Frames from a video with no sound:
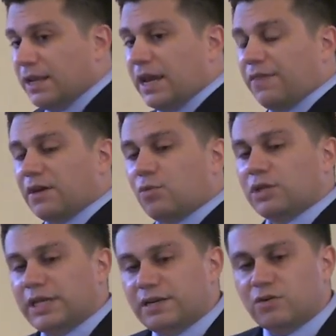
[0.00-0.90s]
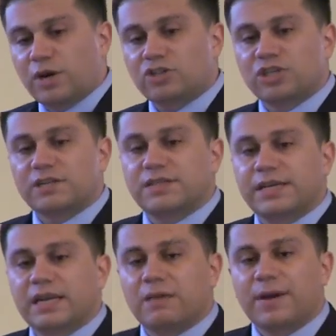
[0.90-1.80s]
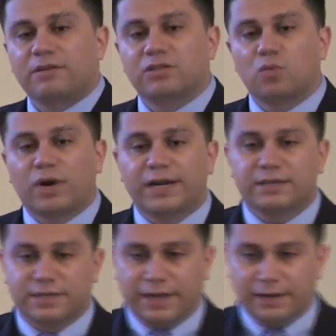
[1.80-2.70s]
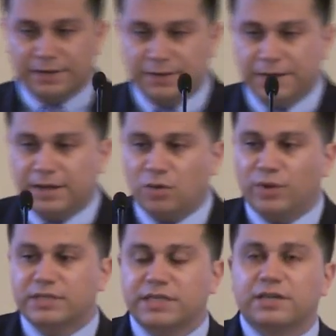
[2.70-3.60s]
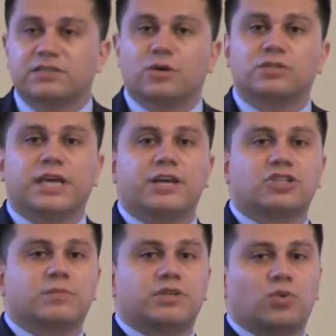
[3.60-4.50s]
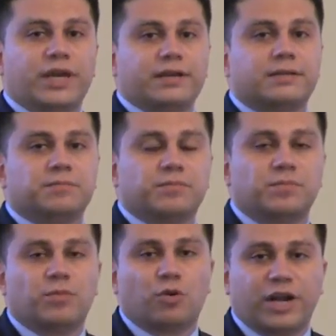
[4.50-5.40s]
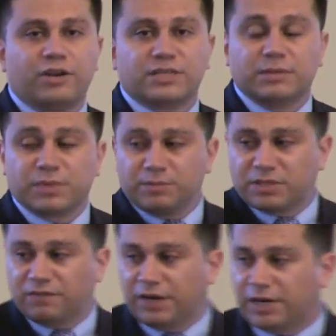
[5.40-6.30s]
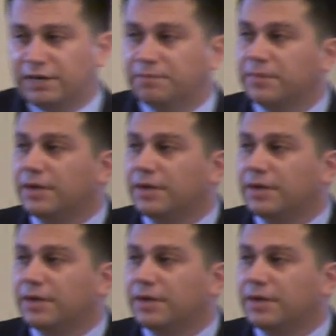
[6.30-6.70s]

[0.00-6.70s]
And then a related question is thinking about to what extent we see an association between greater symptom severity